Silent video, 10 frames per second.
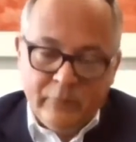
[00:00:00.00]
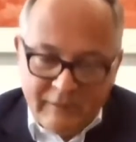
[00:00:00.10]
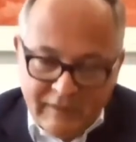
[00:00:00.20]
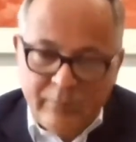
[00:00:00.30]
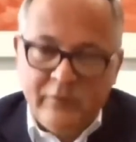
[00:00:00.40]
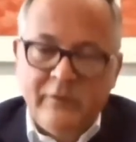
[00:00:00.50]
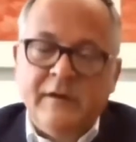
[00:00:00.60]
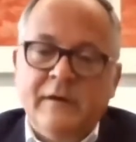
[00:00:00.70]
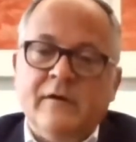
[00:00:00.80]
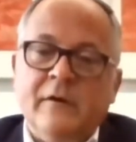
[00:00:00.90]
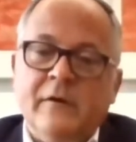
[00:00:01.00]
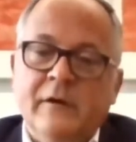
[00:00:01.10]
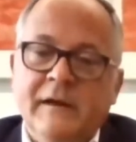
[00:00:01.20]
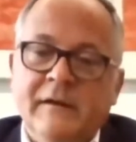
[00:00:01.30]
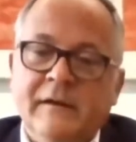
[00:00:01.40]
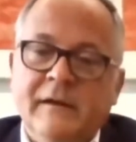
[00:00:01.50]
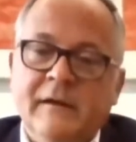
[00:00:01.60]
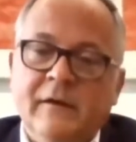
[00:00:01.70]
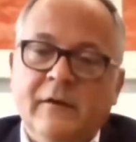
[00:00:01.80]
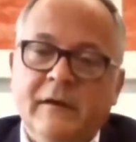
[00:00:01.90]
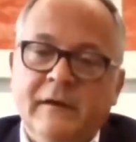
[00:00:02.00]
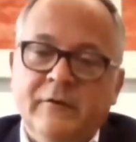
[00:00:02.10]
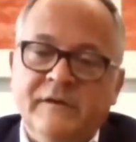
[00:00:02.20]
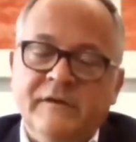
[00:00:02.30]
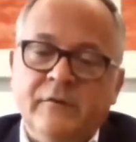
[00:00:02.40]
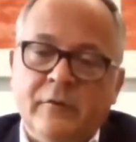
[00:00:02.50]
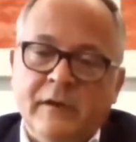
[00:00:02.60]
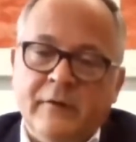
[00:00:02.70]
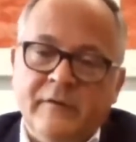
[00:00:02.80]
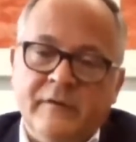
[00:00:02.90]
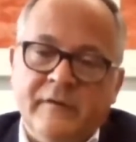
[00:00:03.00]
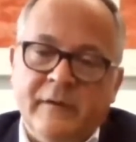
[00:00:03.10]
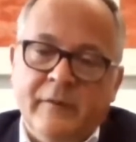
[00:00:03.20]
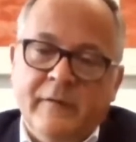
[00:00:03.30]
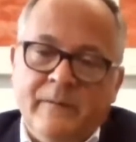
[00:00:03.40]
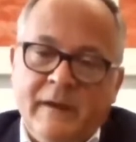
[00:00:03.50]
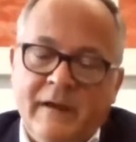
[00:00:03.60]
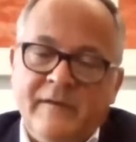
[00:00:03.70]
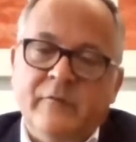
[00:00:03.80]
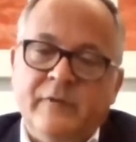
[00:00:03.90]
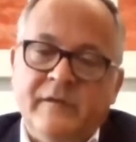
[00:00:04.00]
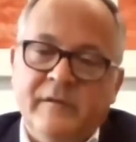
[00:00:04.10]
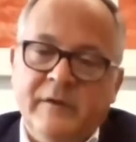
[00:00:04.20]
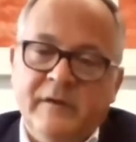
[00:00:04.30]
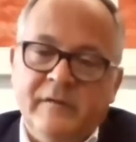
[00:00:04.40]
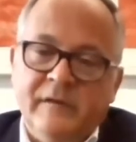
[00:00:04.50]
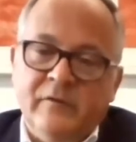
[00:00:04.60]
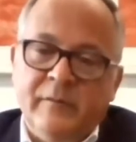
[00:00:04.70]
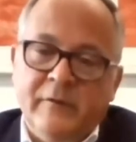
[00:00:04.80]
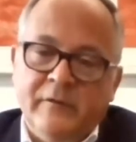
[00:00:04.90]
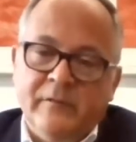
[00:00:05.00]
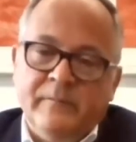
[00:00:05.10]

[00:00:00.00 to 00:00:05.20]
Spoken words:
keep doing in a digital ecosystem, and that's what CBDC is about.